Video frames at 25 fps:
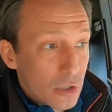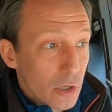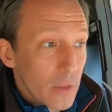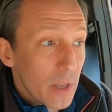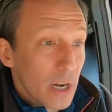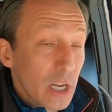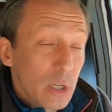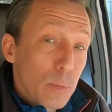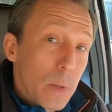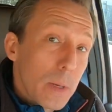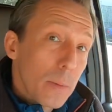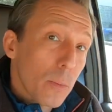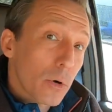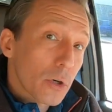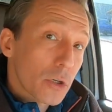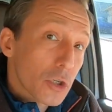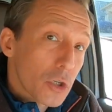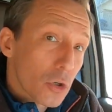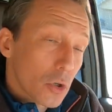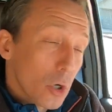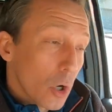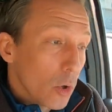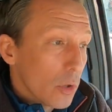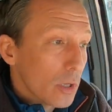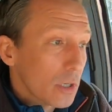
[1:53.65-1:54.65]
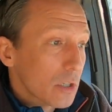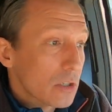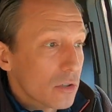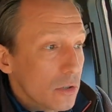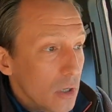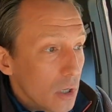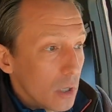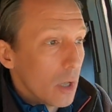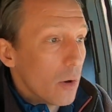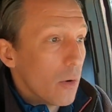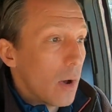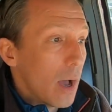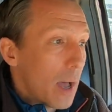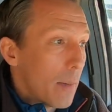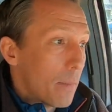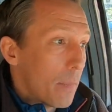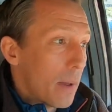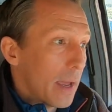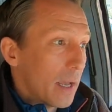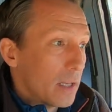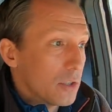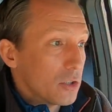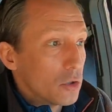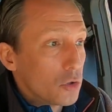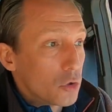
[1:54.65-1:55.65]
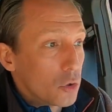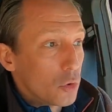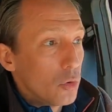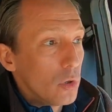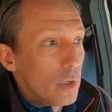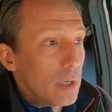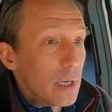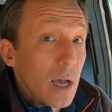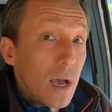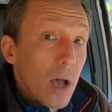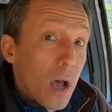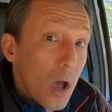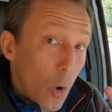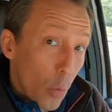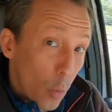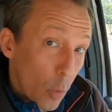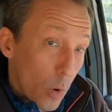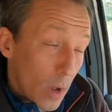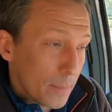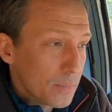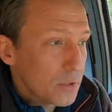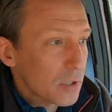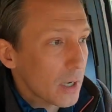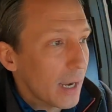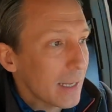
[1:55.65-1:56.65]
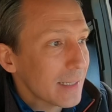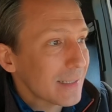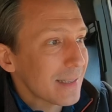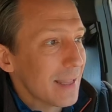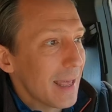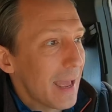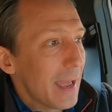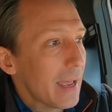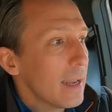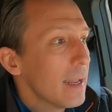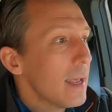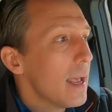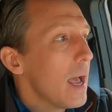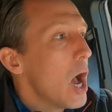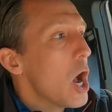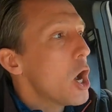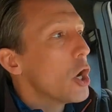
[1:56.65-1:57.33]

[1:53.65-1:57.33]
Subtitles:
so that as people are scrolling Zillow, HotPads, and Trulia websites that